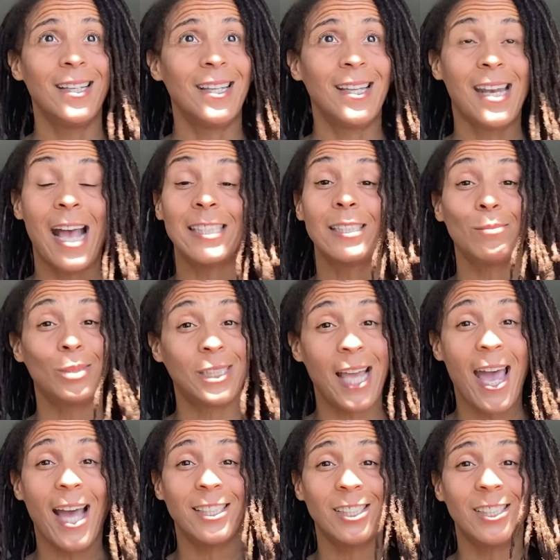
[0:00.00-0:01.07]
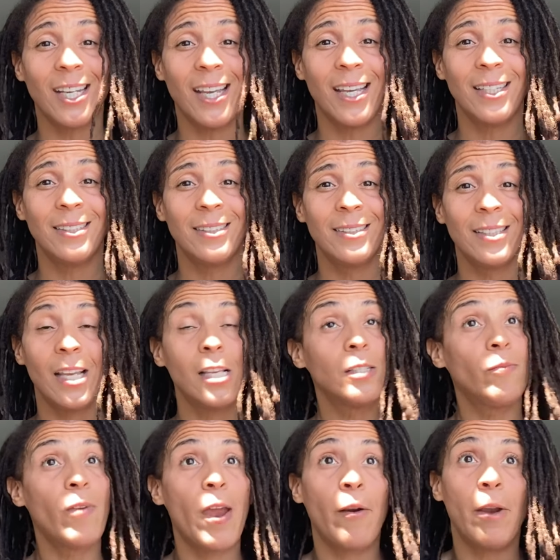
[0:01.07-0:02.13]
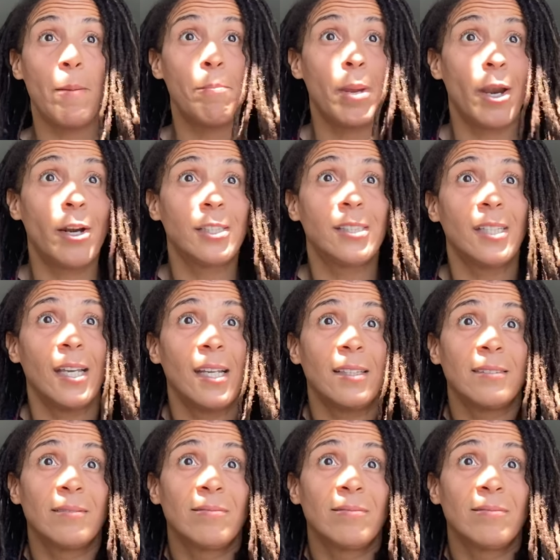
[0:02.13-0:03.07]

not some sad shit. It's very embarrassing.